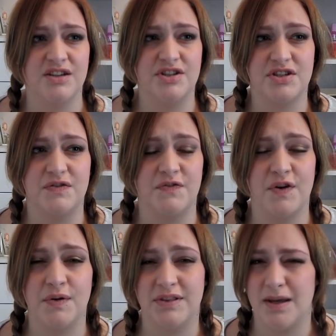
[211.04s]
just
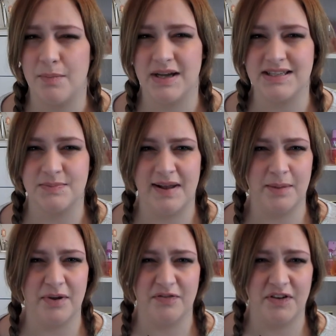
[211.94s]
food that might smell
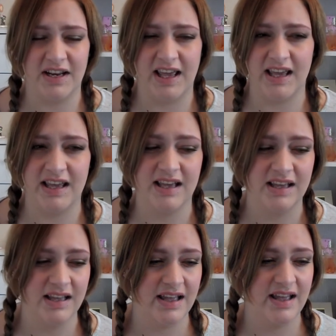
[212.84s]
a bit funny,
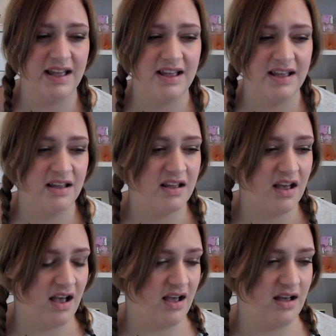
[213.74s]

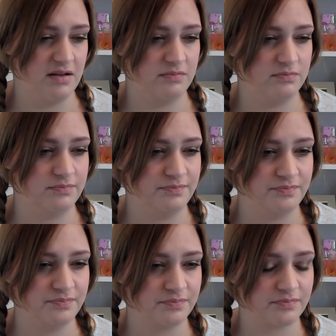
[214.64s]
when
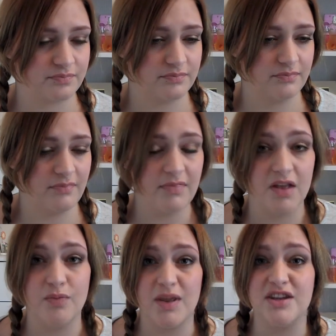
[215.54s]

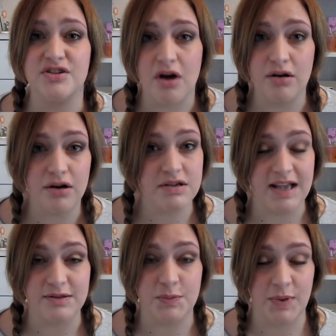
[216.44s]
the dog goes
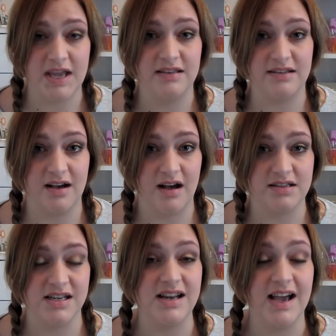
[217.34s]
out to pee in the
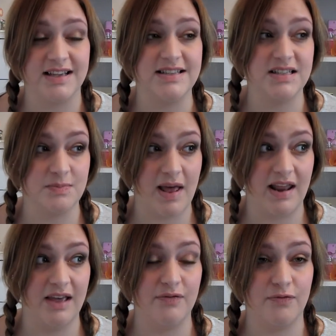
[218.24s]
garden, I can smell
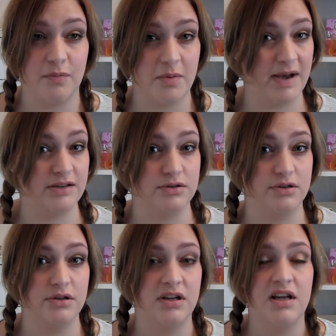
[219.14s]
it from the back
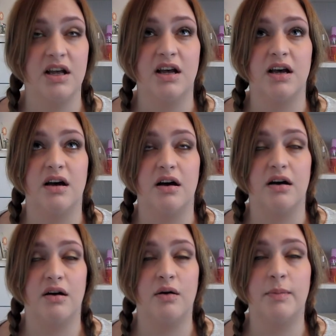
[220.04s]
door.
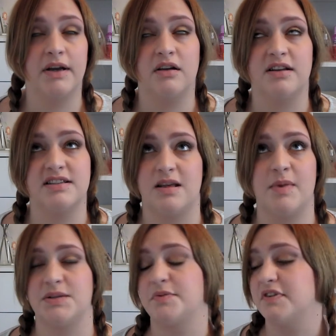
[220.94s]
Oh my goodness, that
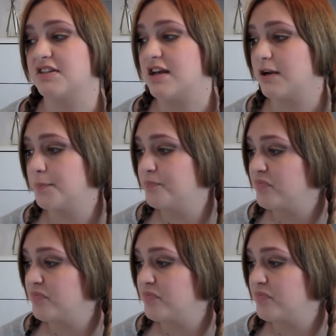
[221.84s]
makes me feel sick.